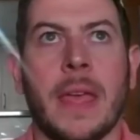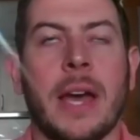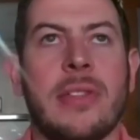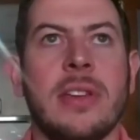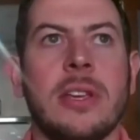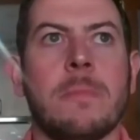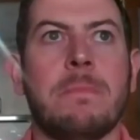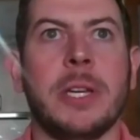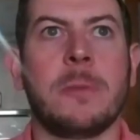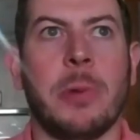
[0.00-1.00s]
i think a
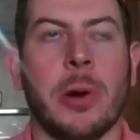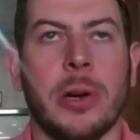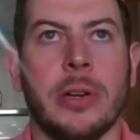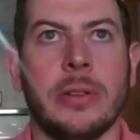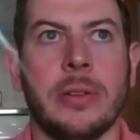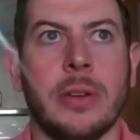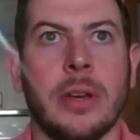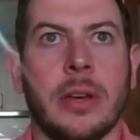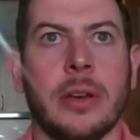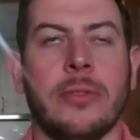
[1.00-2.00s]
big part
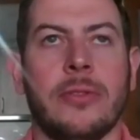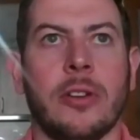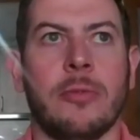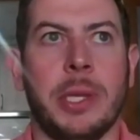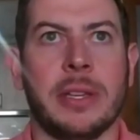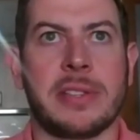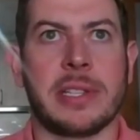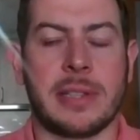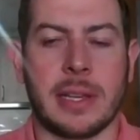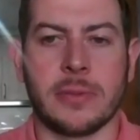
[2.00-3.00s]
of of being a
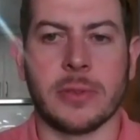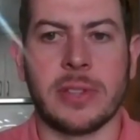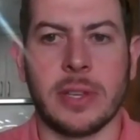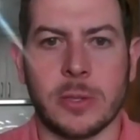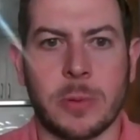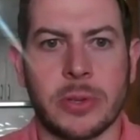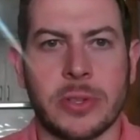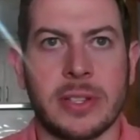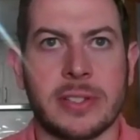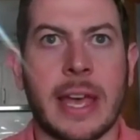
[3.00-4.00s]
successful
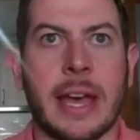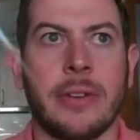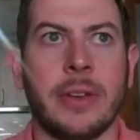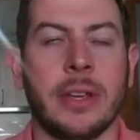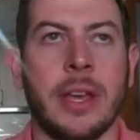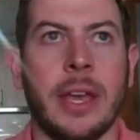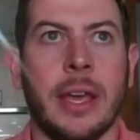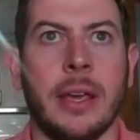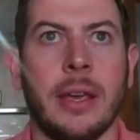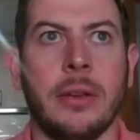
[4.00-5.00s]
salesperson is having
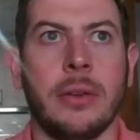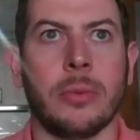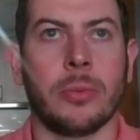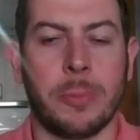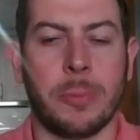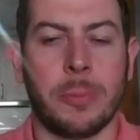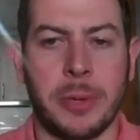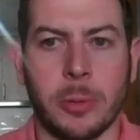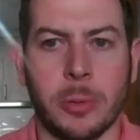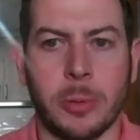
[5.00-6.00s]
a
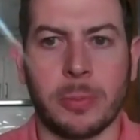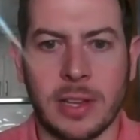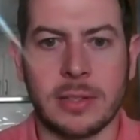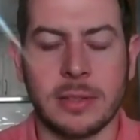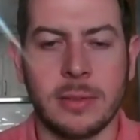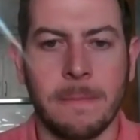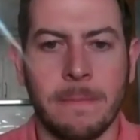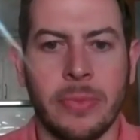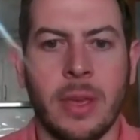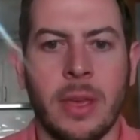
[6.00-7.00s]
repeatable process
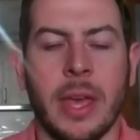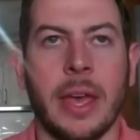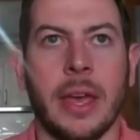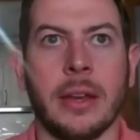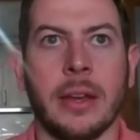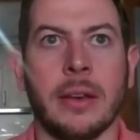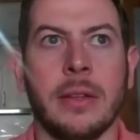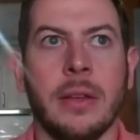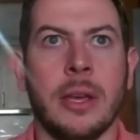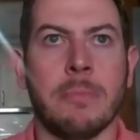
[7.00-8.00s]
and
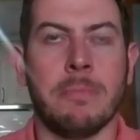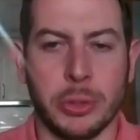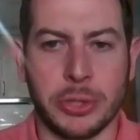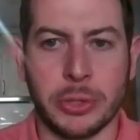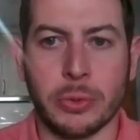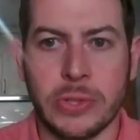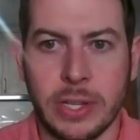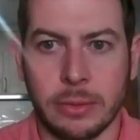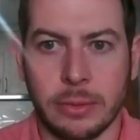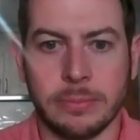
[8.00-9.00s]
building
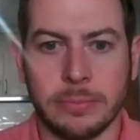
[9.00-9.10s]
routine